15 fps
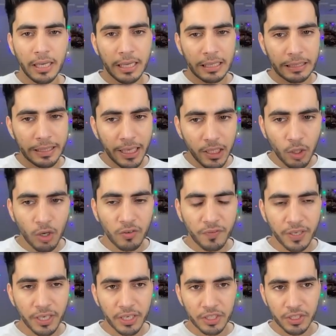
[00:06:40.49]
that
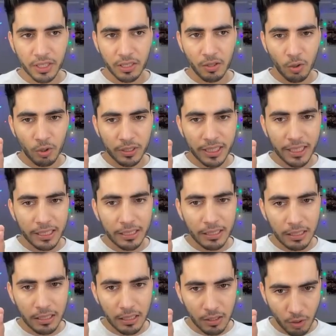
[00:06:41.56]
configuration or that
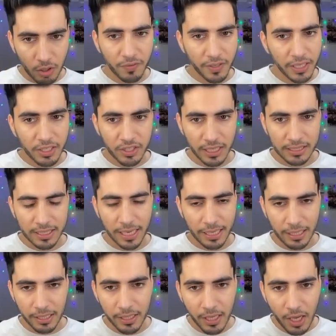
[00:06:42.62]
configuration
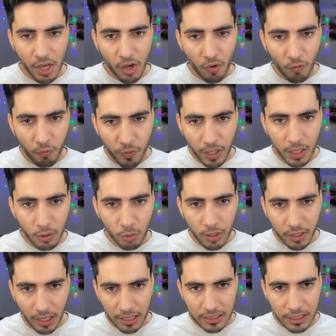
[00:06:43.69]
exactly will do a
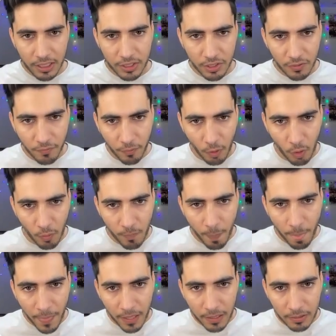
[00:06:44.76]
translation from
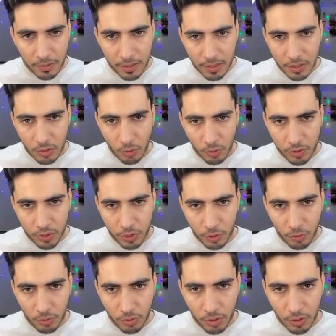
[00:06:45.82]
this source
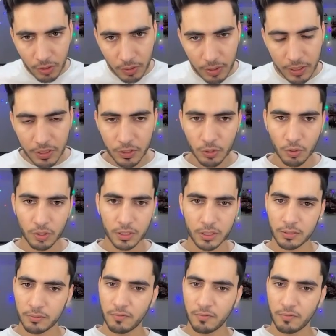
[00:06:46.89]
to this source.